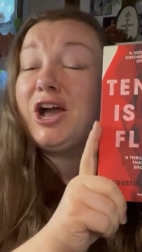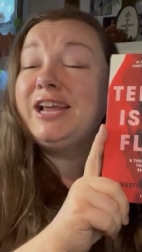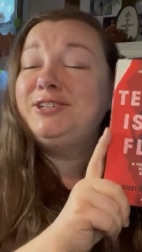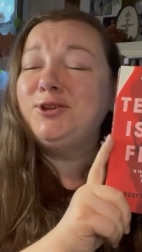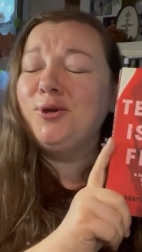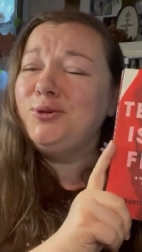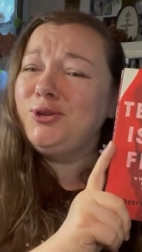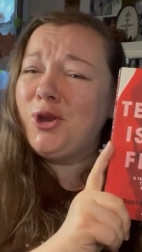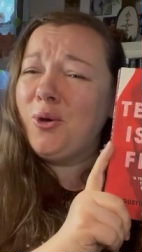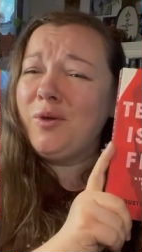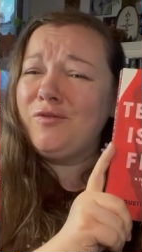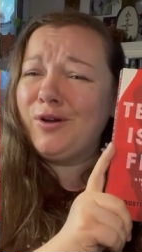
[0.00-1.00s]
I don't
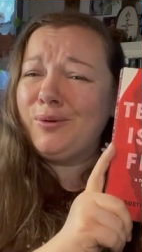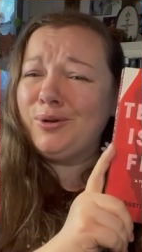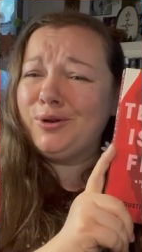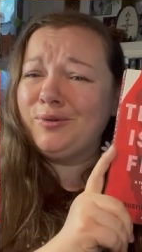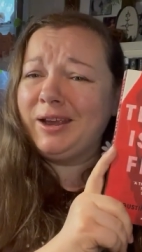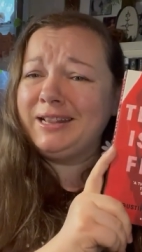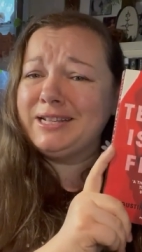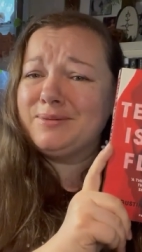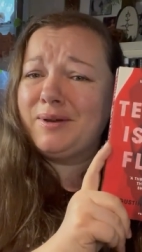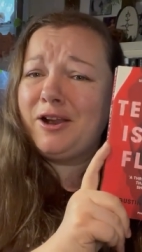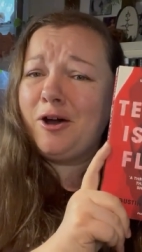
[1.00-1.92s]
know if I want to read this one.